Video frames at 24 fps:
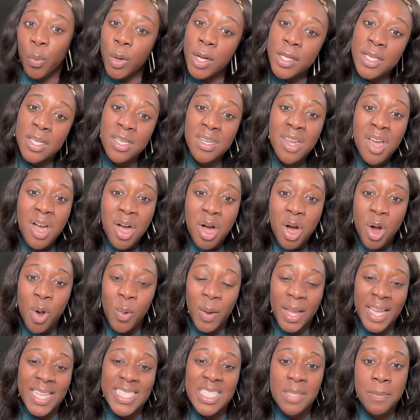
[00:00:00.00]

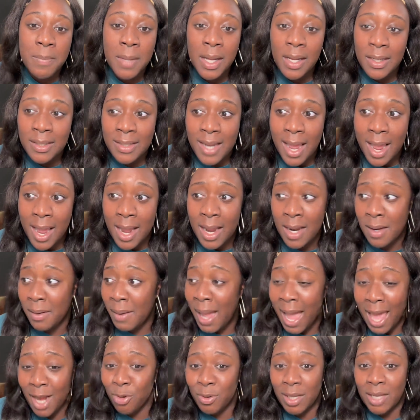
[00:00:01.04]
Well, it's
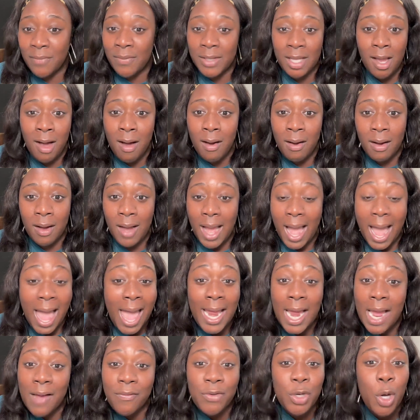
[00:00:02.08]
Monday. I don't give it, y'all. I
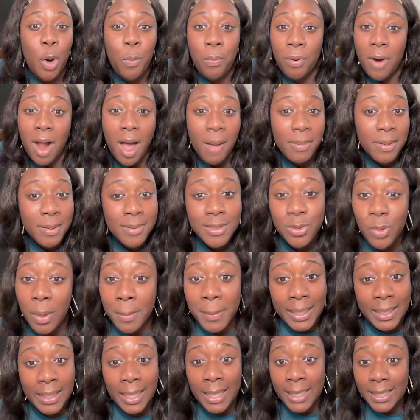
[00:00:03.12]
have no problems
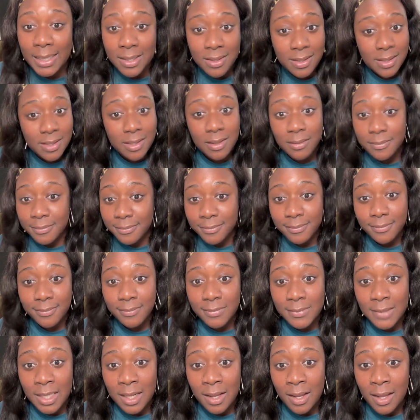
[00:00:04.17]
with Mondays.
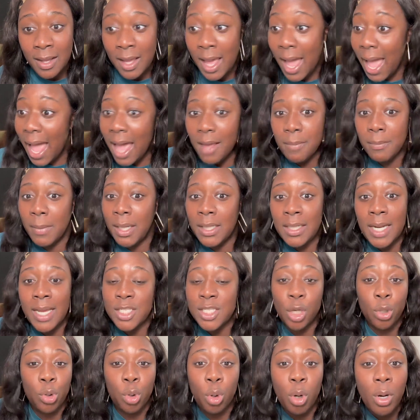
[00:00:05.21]

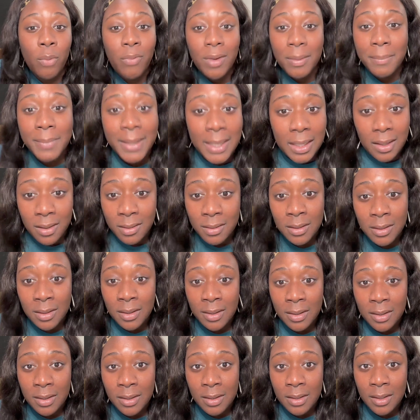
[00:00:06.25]
Mondays are cool with me.
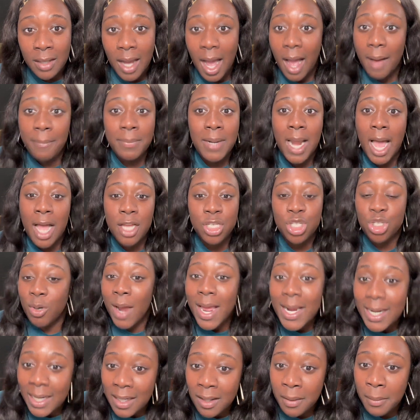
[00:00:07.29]
I'm not
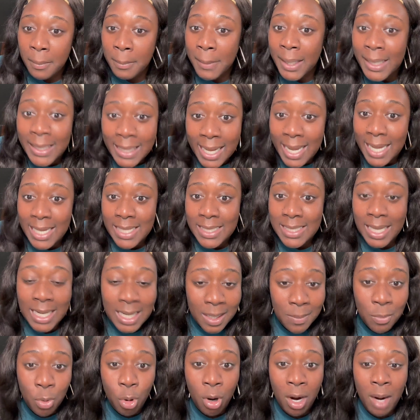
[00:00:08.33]
dreading Mondays
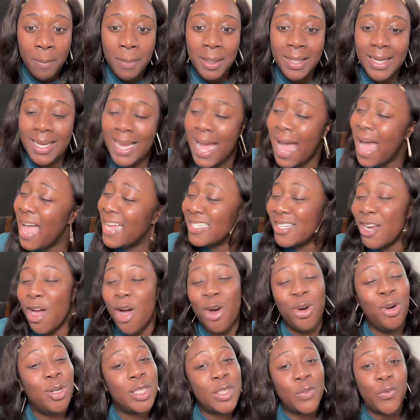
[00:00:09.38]
anymore, but God
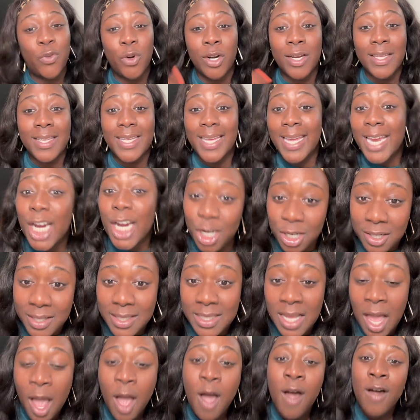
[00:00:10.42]
knows for
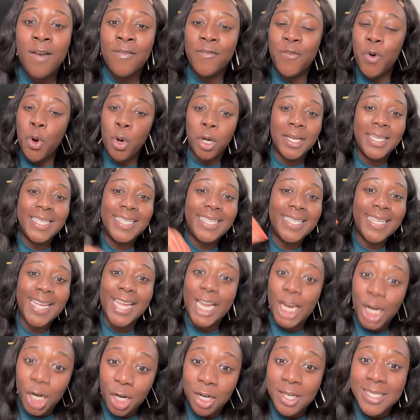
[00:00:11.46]
years
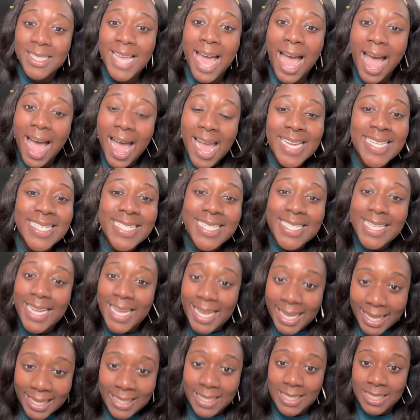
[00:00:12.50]
I
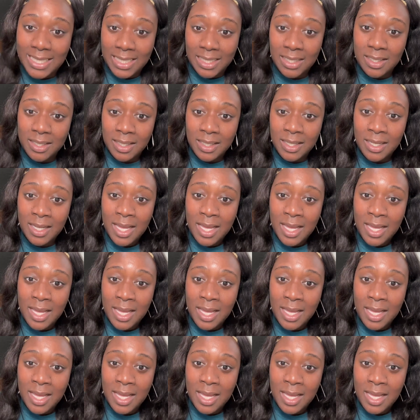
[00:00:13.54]
did.